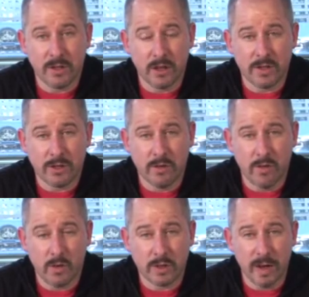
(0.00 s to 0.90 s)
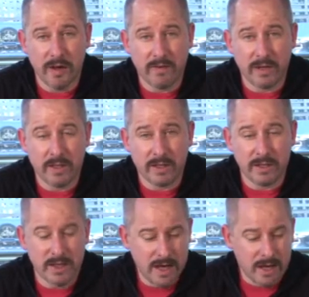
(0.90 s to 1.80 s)
slew of Hawke's Bay
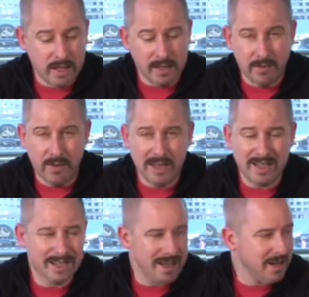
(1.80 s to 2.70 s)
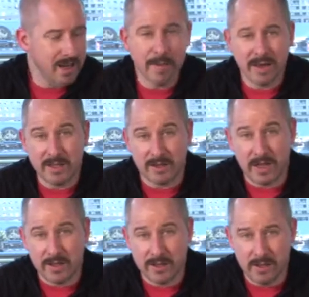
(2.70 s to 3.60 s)
vintages. It's a vintage that, I mean,
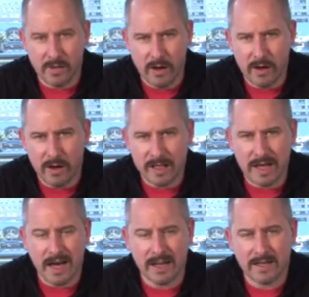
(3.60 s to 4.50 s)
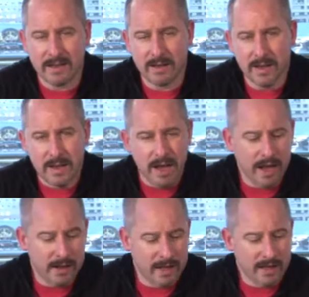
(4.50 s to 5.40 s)
it's still very early days, and
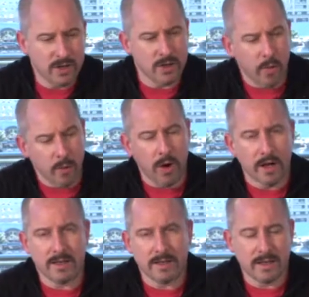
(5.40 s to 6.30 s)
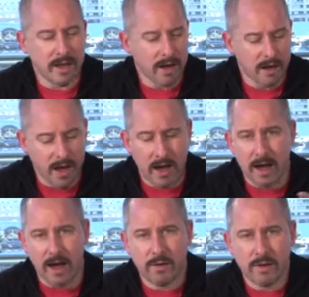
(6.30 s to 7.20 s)
these top wines
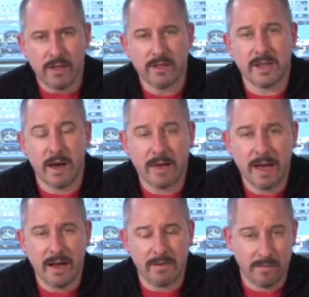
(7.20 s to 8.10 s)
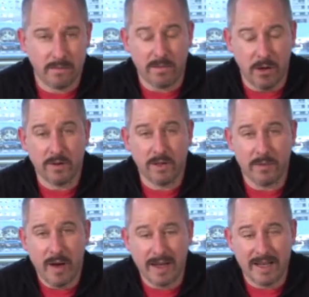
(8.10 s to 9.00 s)
are really just coming out onto the
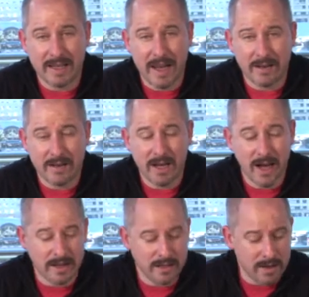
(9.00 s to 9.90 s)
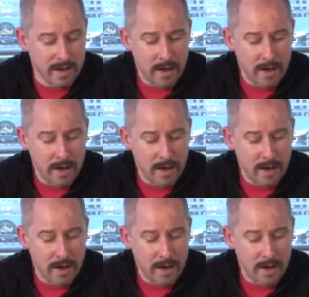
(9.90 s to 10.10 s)
market now to taste.